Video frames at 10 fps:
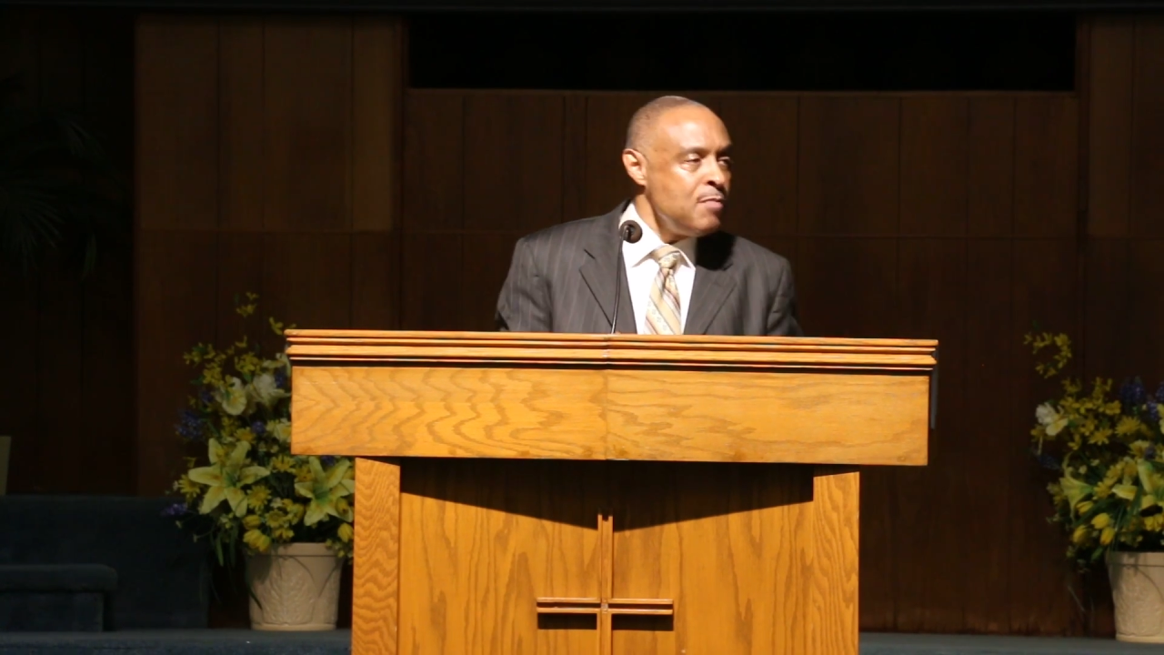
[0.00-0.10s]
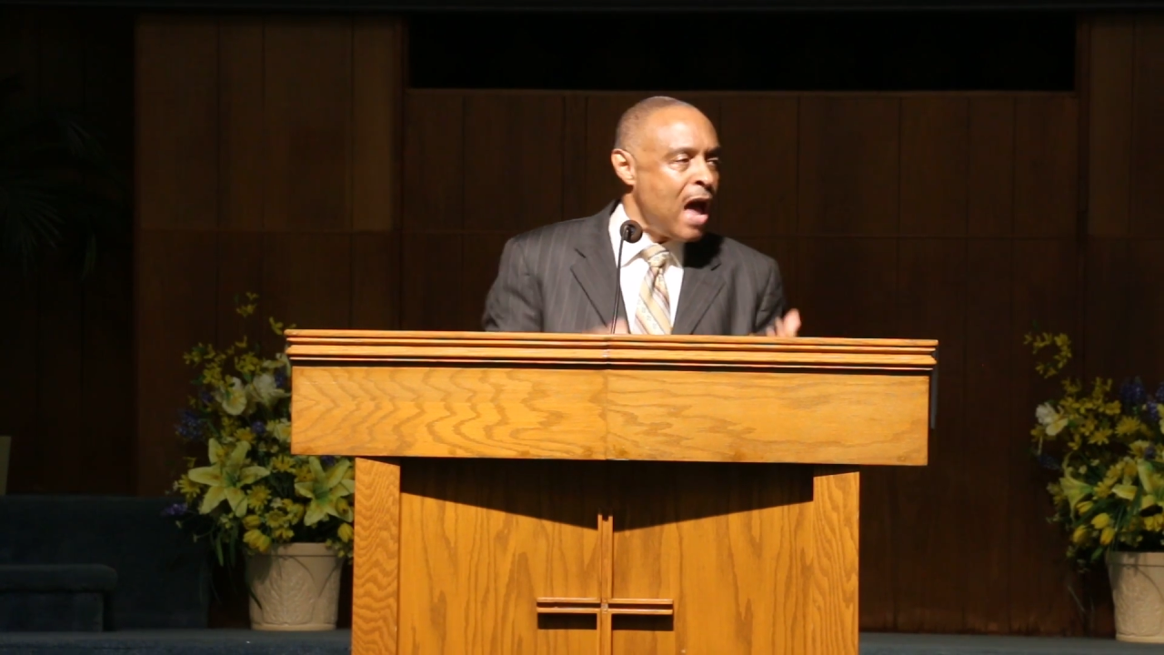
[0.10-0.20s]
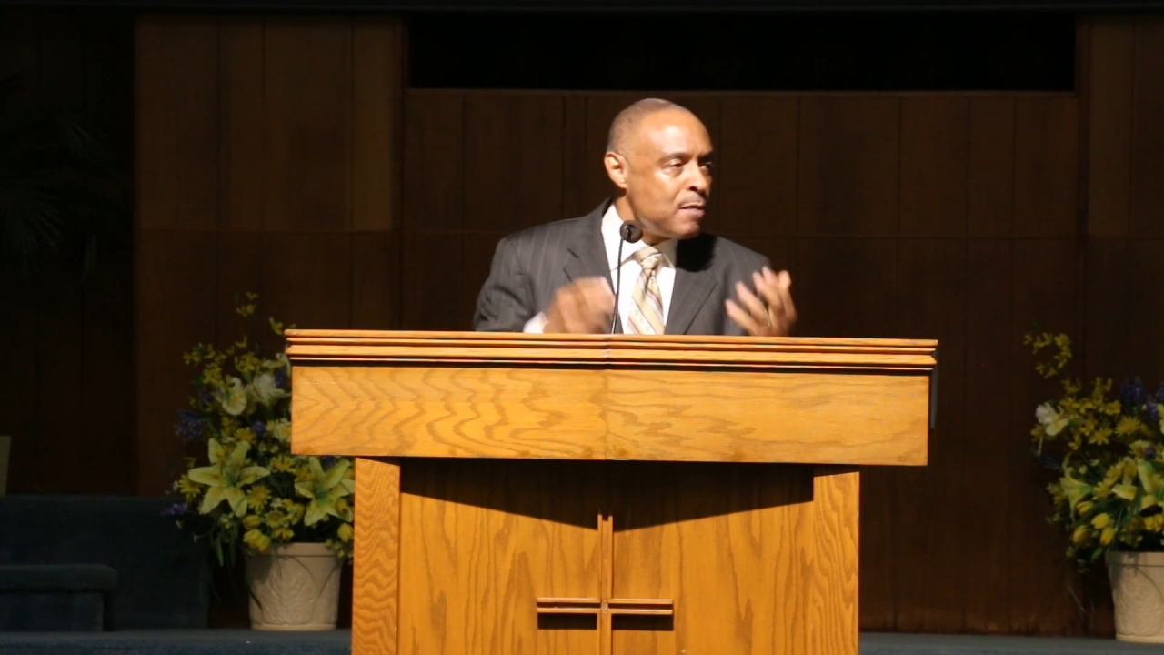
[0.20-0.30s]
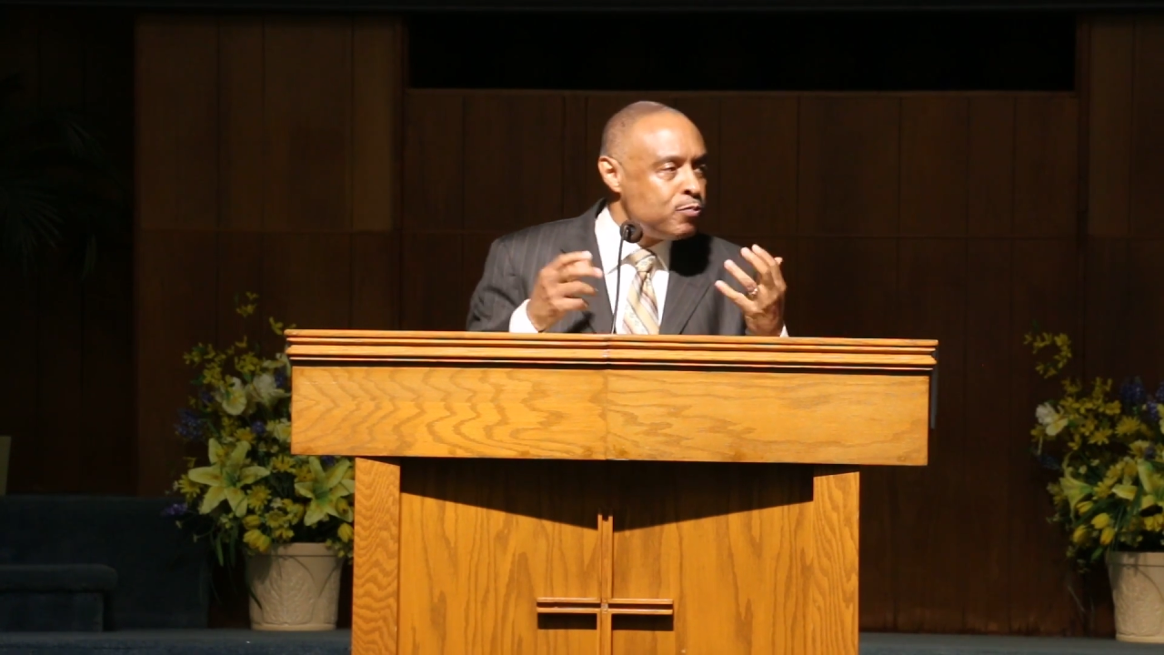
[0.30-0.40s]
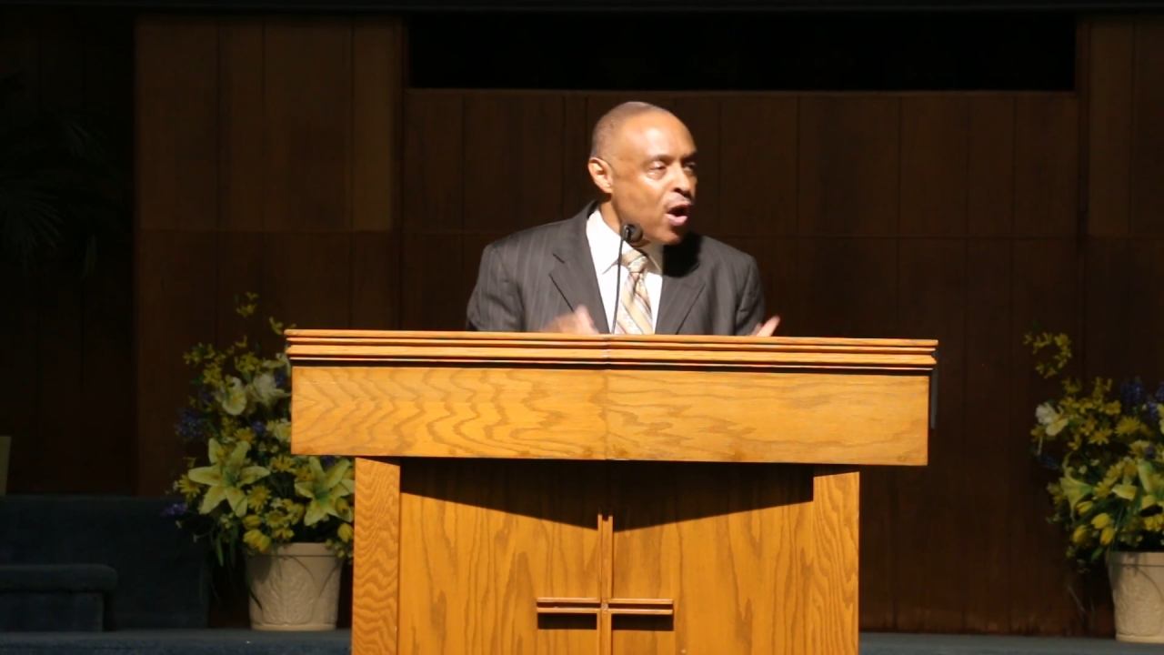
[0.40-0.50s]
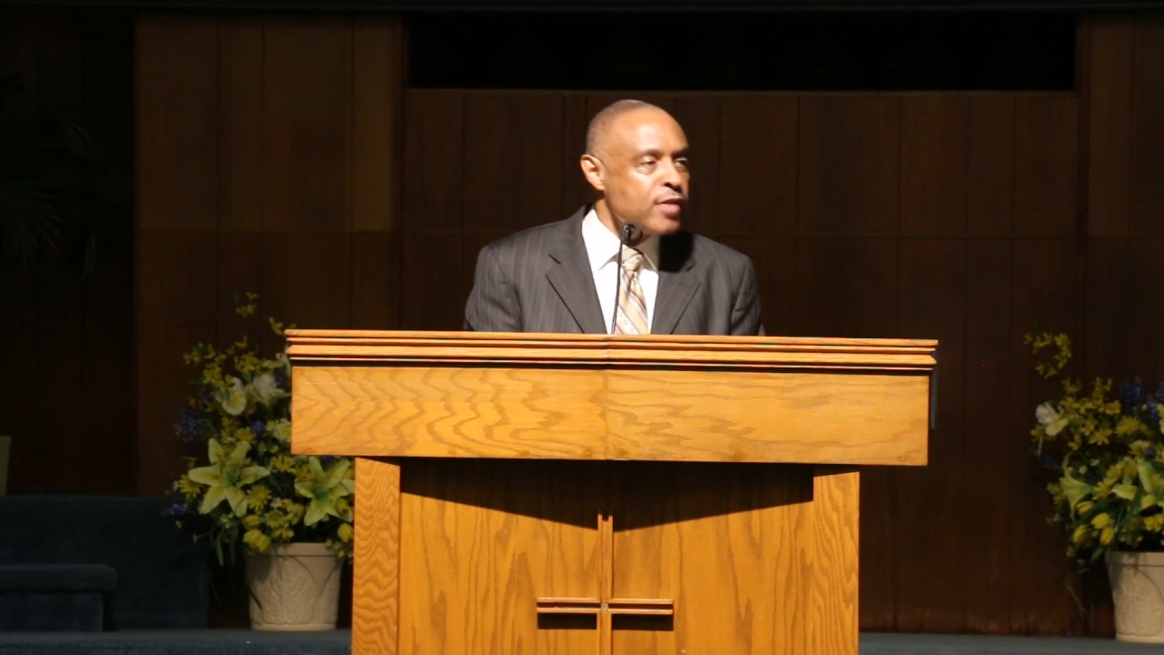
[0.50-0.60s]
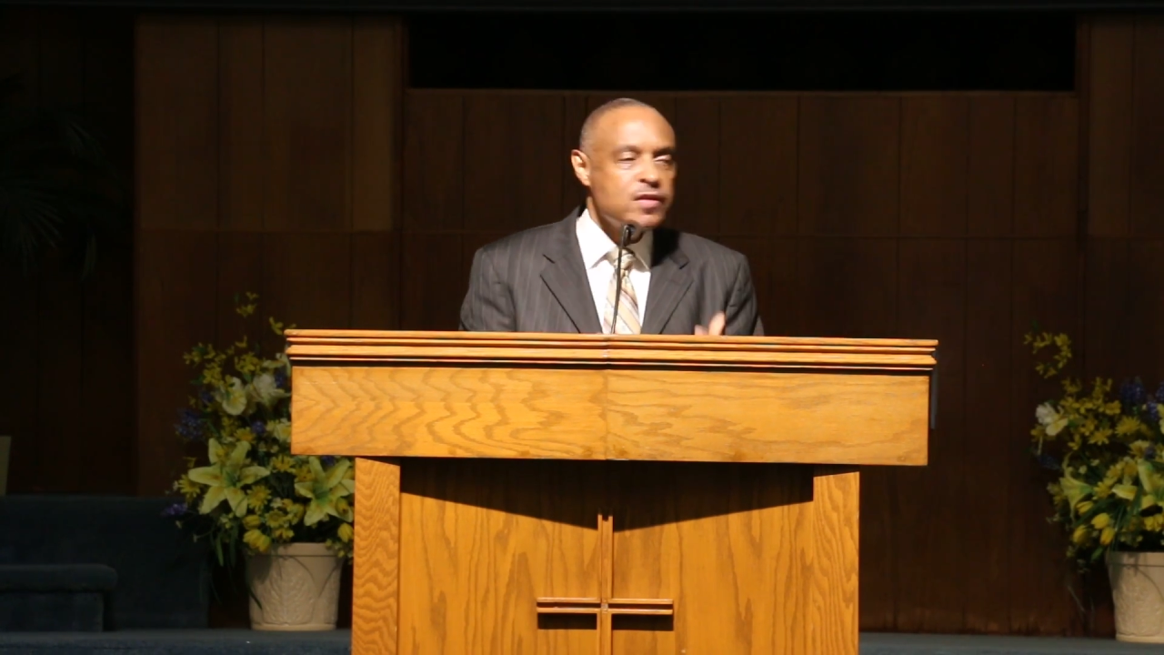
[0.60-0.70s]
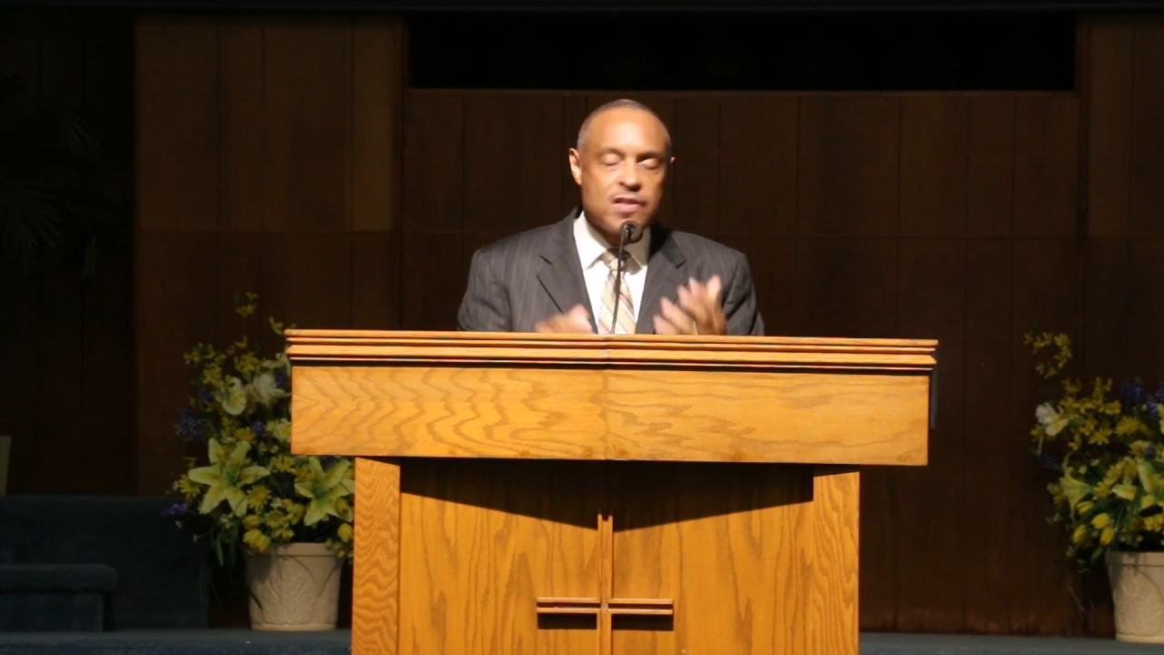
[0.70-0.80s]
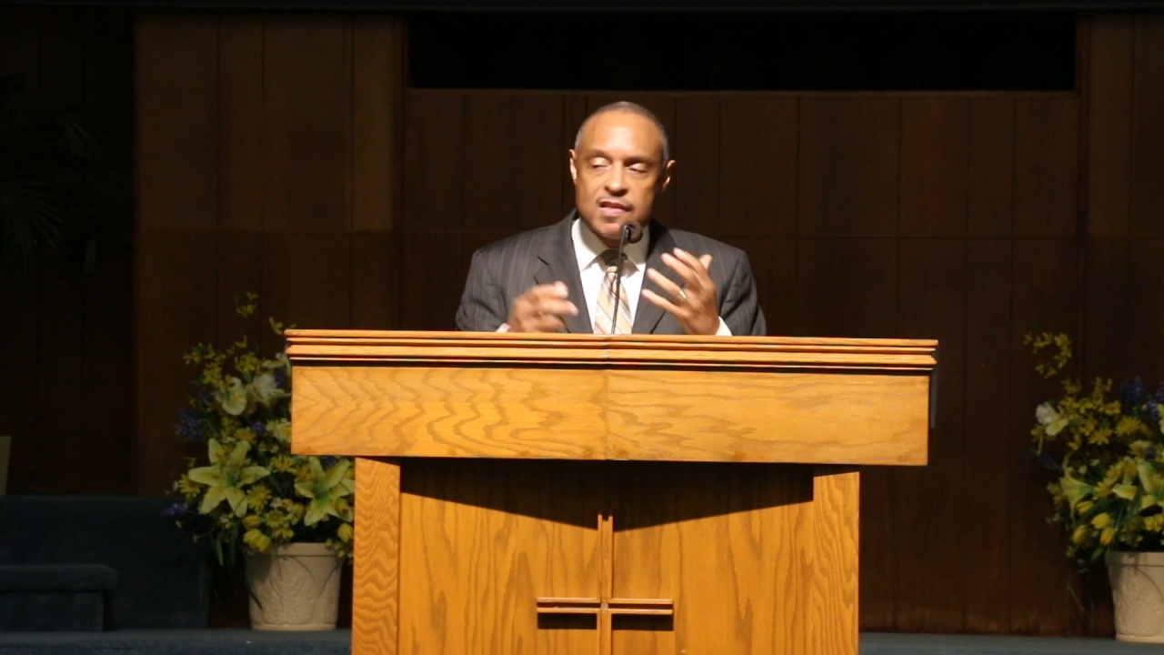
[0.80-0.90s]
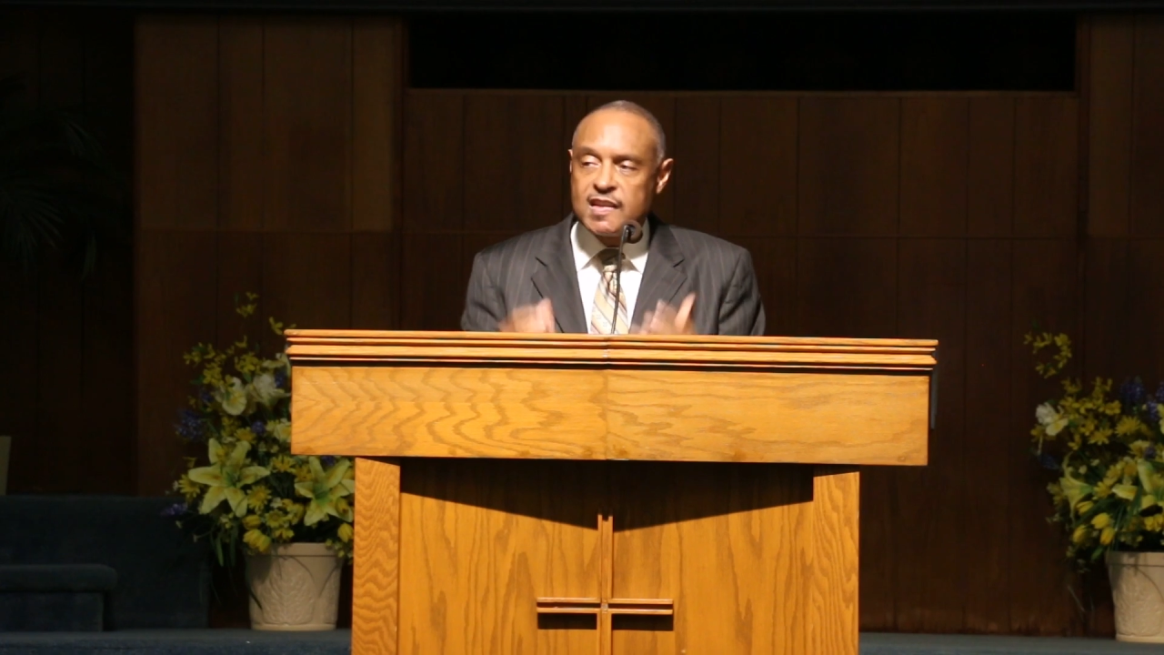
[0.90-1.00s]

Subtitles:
my brothers and